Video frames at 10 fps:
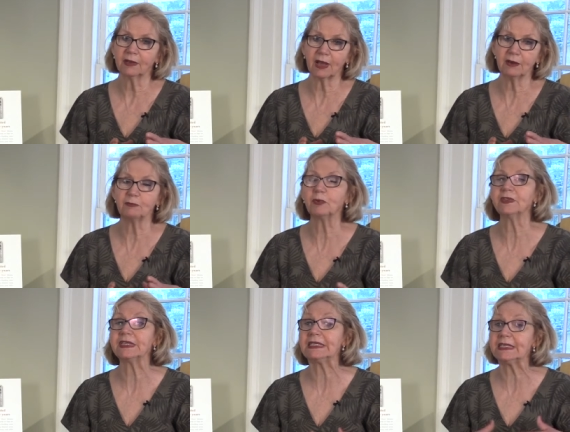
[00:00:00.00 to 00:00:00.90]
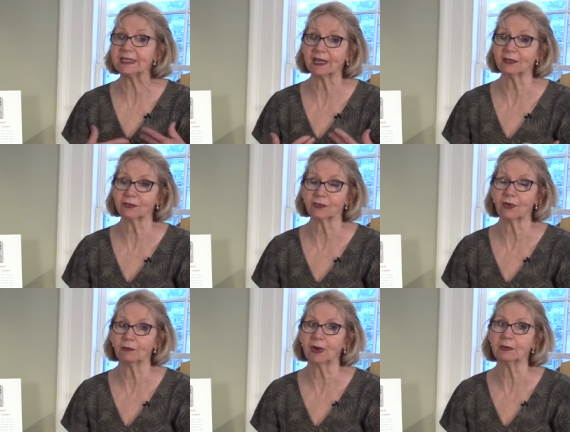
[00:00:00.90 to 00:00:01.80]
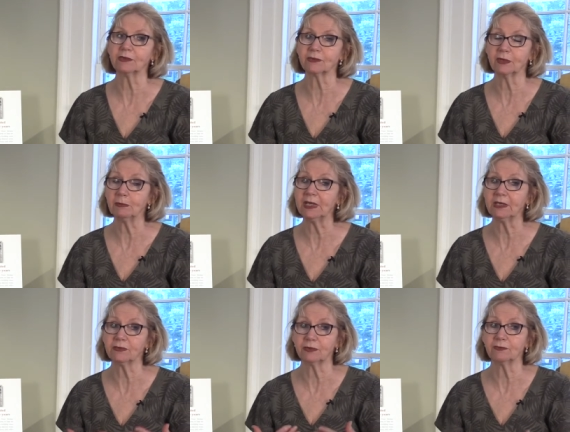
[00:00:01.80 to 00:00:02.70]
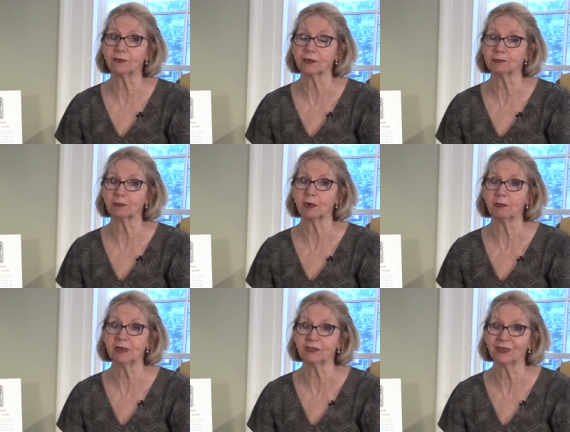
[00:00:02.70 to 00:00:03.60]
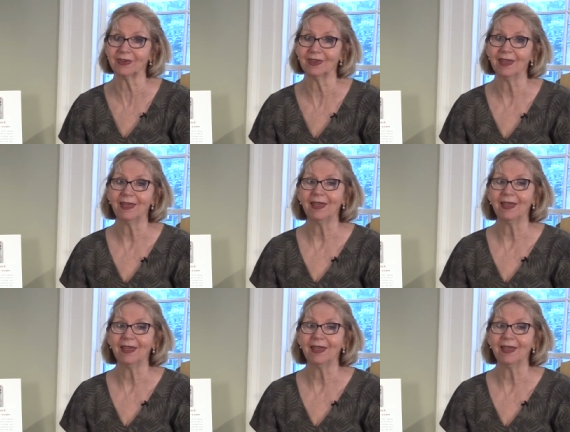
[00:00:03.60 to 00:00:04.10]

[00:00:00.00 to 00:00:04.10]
kind of put the details on what it was going to mean to enforce prohibition.